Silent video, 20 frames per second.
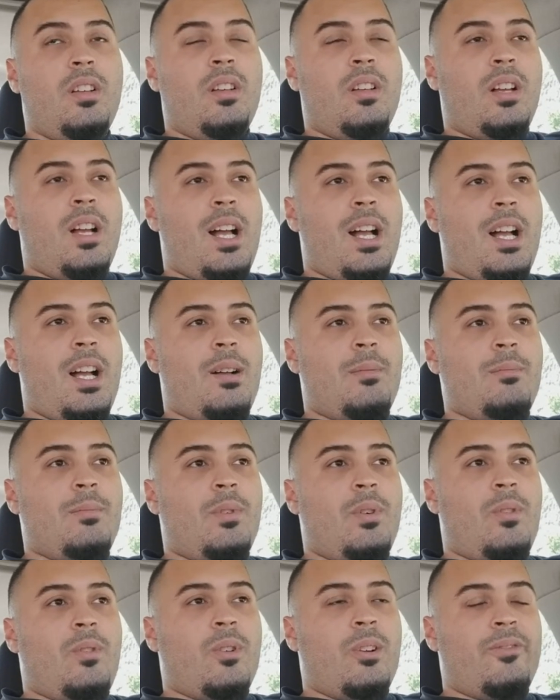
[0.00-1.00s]

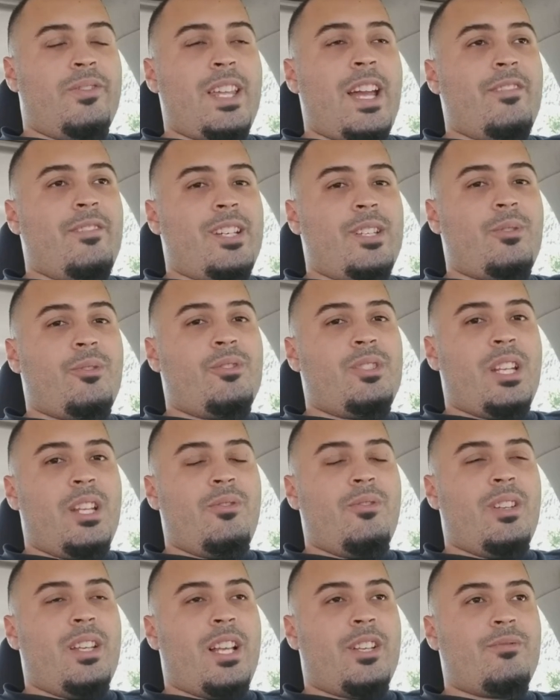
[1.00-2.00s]
Or if that resource stayed
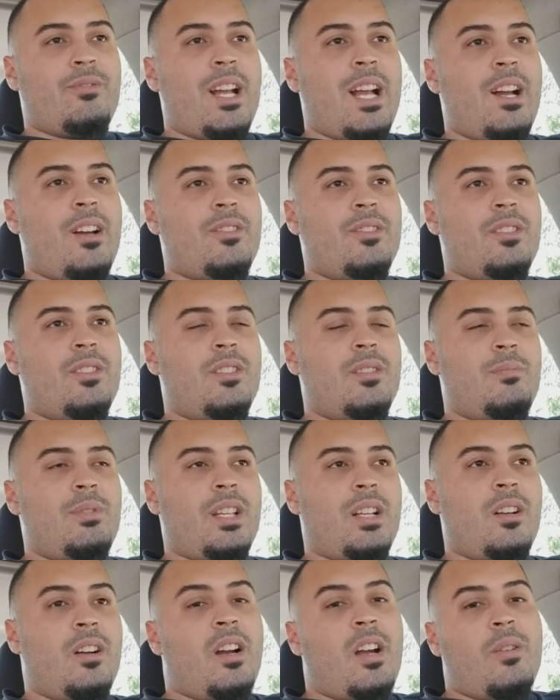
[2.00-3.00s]
through the next round, you could be
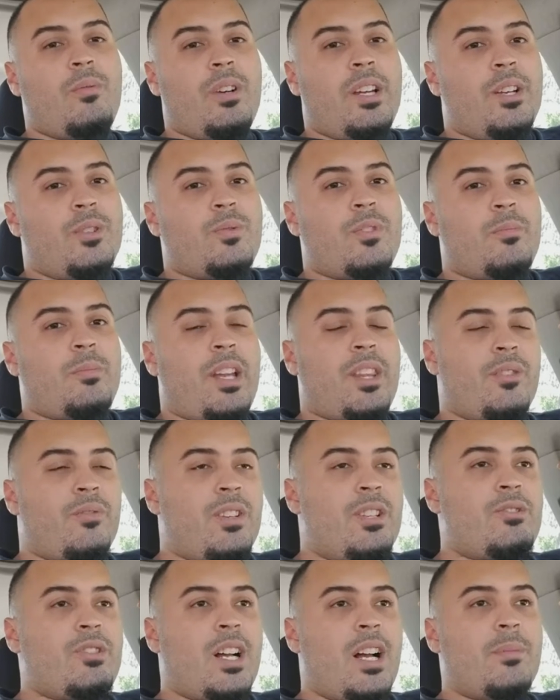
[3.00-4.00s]
like, all right, well, here's one of my
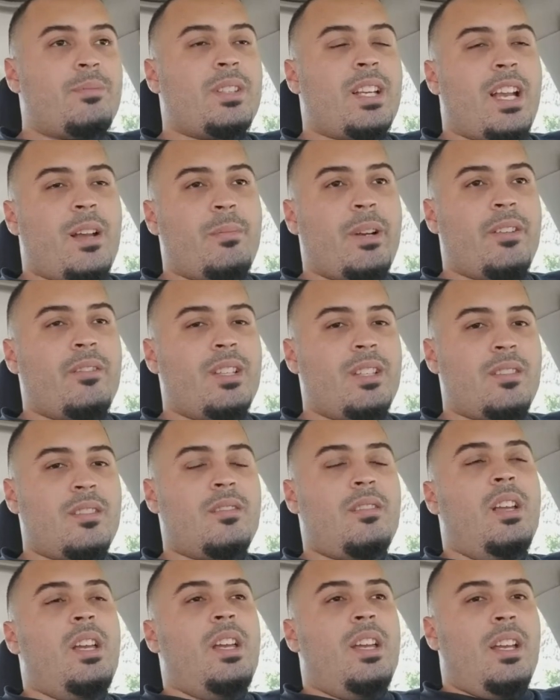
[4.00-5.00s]
3-drops, I got my
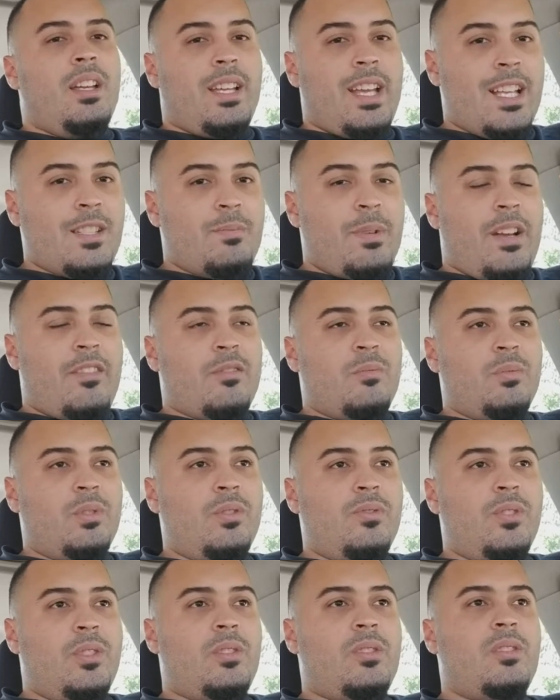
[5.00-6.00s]
resource, cast my
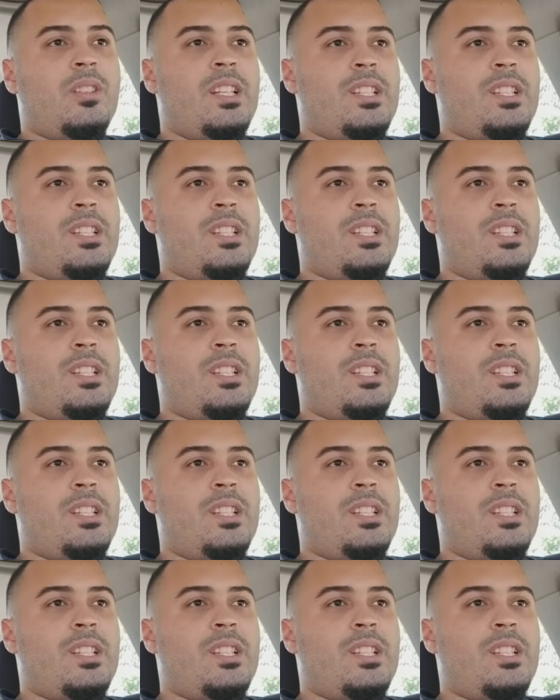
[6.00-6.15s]
removal.